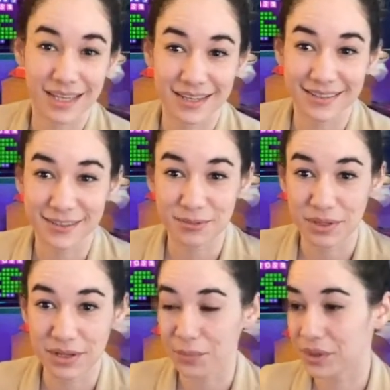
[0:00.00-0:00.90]
a little
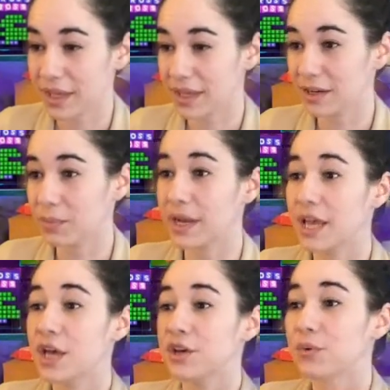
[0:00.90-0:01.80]
bit complicated, but
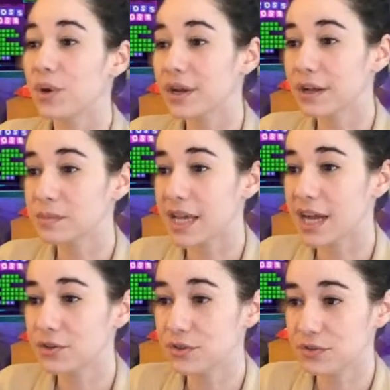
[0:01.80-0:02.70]
you want to come
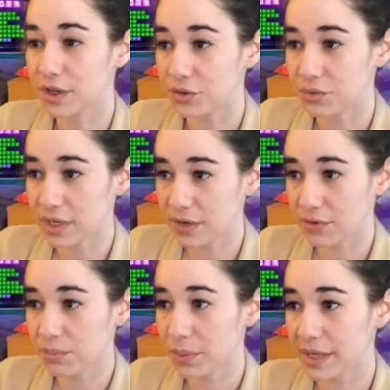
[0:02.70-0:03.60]
down, you've got 3
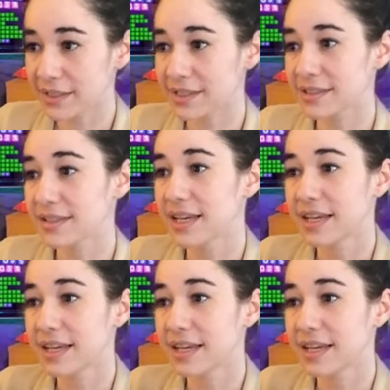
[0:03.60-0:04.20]
different buttons.